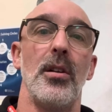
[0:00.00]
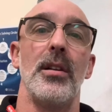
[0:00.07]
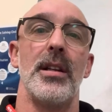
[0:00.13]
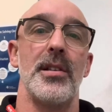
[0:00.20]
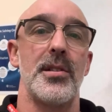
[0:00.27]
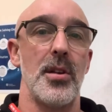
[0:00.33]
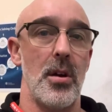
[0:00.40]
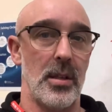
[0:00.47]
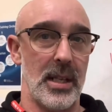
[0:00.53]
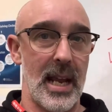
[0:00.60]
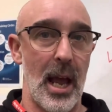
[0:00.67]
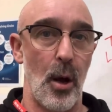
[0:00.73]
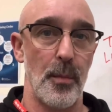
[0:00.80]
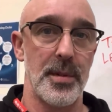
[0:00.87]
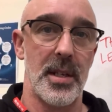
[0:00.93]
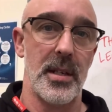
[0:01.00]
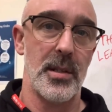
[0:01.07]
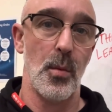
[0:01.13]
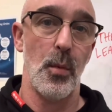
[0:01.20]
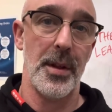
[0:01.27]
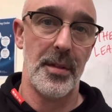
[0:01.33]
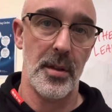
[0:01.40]
and it certainly helps us
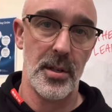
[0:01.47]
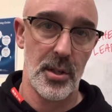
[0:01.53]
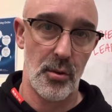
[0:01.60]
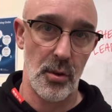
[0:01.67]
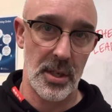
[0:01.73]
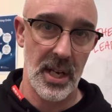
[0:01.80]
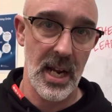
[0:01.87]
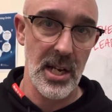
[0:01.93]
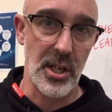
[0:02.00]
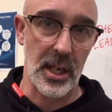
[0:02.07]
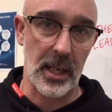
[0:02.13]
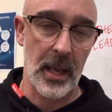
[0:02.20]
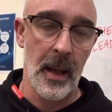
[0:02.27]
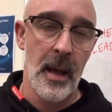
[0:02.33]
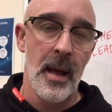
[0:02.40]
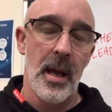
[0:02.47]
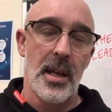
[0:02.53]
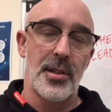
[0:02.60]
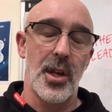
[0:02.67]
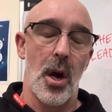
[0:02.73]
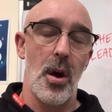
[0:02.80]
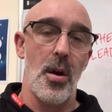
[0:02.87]
with the strategic.
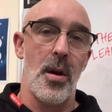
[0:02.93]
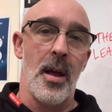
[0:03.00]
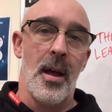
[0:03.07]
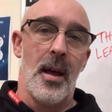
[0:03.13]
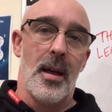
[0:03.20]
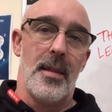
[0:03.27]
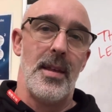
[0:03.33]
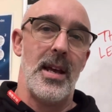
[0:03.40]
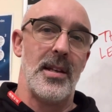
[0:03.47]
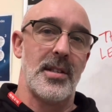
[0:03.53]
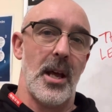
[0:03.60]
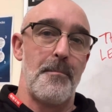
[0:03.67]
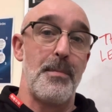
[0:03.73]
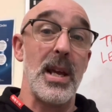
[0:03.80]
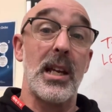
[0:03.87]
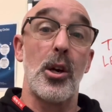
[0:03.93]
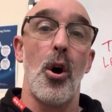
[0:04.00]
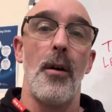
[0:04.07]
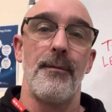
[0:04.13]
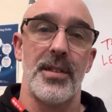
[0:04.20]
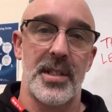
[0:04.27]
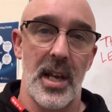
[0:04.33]
So there's a big
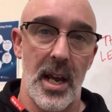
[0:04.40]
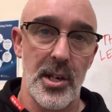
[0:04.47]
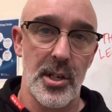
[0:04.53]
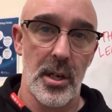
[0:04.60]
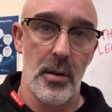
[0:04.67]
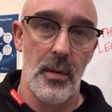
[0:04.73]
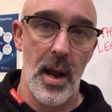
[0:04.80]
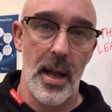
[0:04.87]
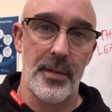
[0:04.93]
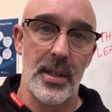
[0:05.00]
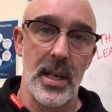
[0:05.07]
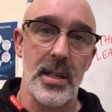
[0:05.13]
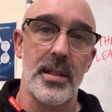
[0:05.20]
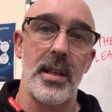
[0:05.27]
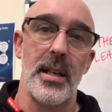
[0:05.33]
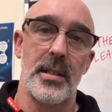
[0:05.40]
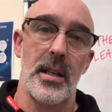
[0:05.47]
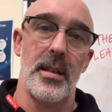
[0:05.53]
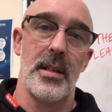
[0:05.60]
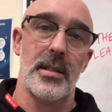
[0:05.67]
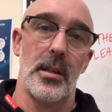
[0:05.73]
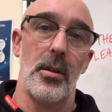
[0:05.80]
conversation around this. There's
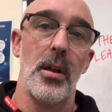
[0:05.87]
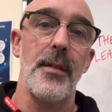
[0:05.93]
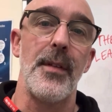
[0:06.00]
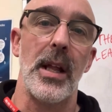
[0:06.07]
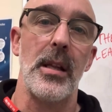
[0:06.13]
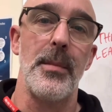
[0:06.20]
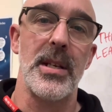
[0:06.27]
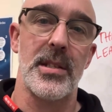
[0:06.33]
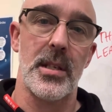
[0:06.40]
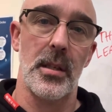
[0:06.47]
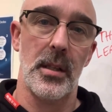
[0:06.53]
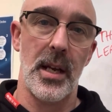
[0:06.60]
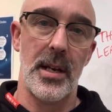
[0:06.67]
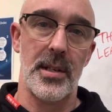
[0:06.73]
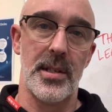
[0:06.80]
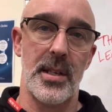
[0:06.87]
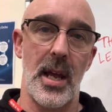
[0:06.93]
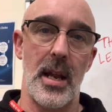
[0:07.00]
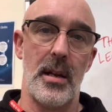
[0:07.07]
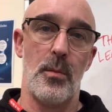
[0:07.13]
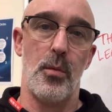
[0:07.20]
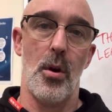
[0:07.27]
a lot of elements to Leader
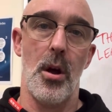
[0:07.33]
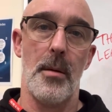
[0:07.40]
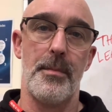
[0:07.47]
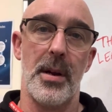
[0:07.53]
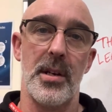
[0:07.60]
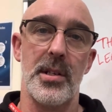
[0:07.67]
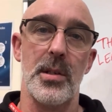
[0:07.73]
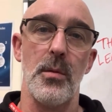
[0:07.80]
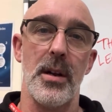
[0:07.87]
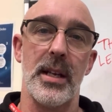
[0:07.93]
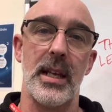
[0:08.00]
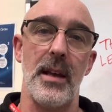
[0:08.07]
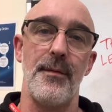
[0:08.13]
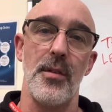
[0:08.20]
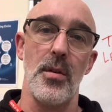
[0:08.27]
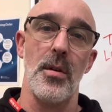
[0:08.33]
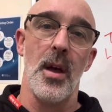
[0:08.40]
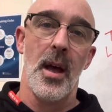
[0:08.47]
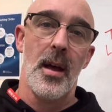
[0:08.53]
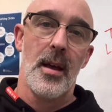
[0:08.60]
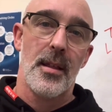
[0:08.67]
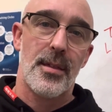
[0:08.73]
Standard Work, but I just want to give you
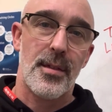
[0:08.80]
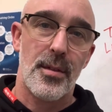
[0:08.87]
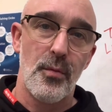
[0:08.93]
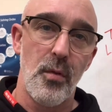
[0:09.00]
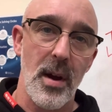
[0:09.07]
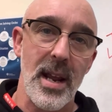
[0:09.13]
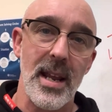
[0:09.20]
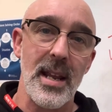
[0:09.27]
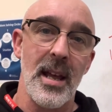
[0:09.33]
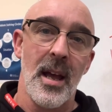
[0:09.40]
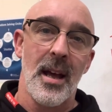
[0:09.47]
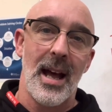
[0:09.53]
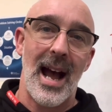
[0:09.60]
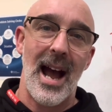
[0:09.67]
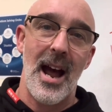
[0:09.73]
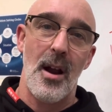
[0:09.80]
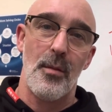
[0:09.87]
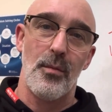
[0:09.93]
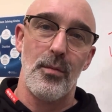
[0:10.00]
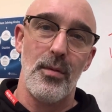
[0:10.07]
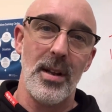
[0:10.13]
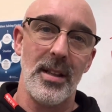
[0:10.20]
three
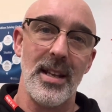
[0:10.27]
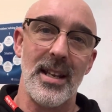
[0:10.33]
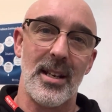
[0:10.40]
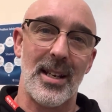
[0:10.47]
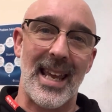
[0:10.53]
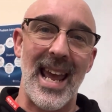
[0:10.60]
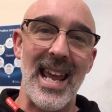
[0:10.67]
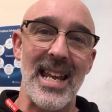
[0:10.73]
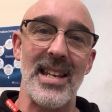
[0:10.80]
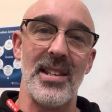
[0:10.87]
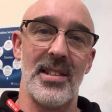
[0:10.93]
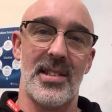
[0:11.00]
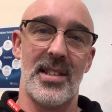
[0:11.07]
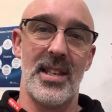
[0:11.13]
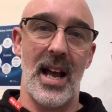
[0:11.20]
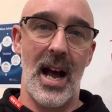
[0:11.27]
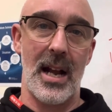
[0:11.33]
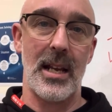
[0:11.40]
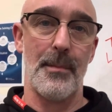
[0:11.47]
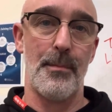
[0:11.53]
really key starting